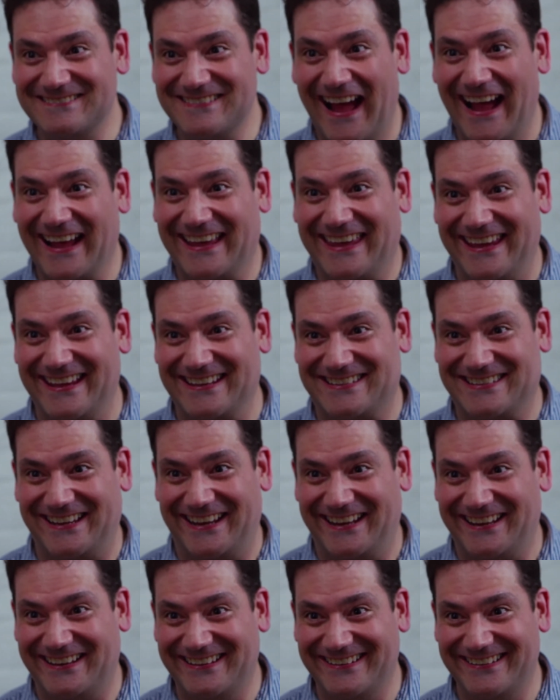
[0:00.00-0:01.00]
A
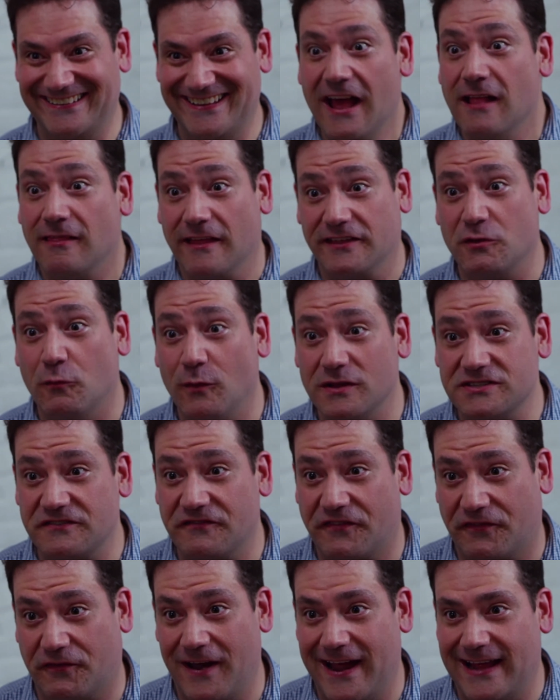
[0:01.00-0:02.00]
guillotine. Like the ones
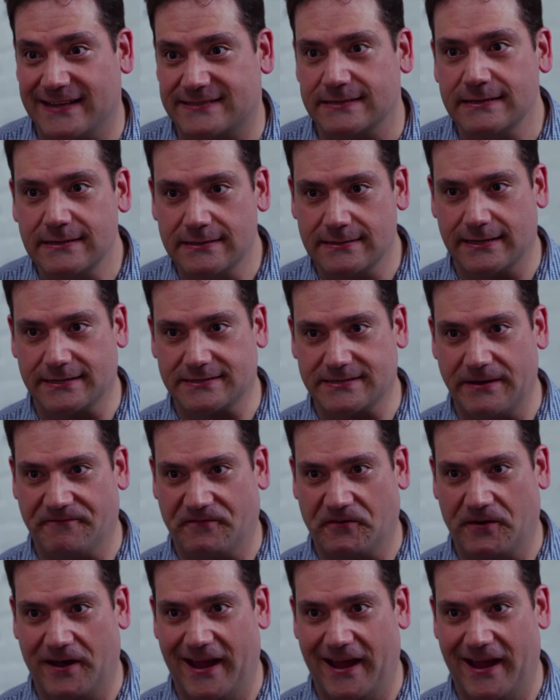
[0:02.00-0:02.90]
in France, except for